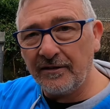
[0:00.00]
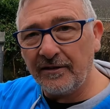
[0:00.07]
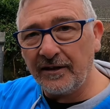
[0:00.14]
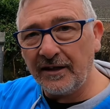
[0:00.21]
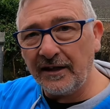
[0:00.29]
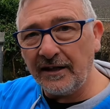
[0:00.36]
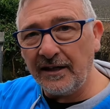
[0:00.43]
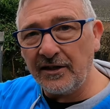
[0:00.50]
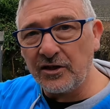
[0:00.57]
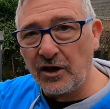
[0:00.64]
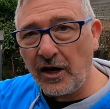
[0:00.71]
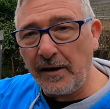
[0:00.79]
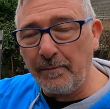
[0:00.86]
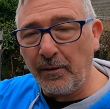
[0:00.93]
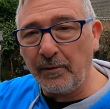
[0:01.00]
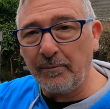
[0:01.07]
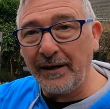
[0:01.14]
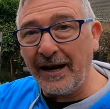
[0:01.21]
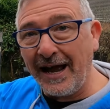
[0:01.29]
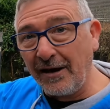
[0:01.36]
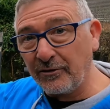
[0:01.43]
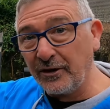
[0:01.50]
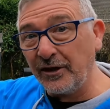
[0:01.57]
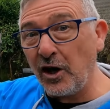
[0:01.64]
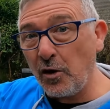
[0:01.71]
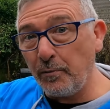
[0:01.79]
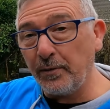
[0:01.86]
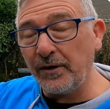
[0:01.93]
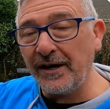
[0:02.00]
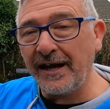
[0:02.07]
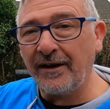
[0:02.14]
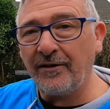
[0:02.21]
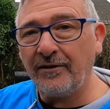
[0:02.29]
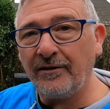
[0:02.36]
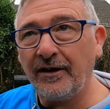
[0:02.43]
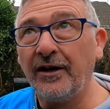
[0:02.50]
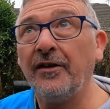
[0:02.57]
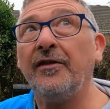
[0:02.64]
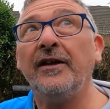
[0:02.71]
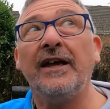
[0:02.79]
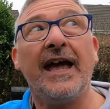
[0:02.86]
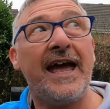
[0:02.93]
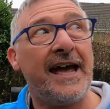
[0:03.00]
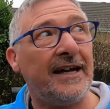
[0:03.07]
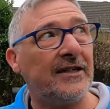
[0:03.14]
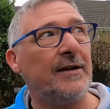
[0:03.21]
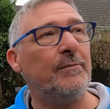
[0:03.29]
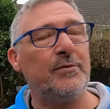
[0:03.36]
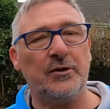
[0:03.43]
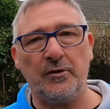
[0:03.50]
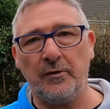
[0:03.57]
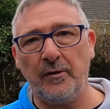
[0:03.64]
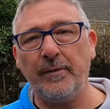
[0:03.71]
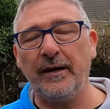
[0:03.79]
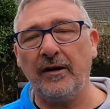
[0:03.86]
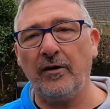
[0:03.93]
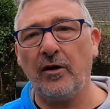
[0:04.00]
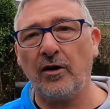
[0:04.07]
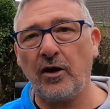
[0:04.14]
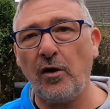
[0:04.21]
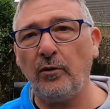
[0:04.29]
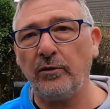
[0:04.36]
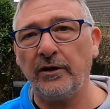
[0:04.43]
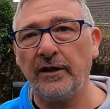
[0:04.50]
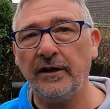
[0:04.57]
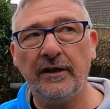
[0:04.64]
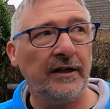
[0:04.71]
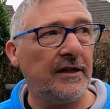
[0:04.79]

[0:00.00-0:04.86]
the sky pond being out in the open now, and the air temperature would have been a lot colder.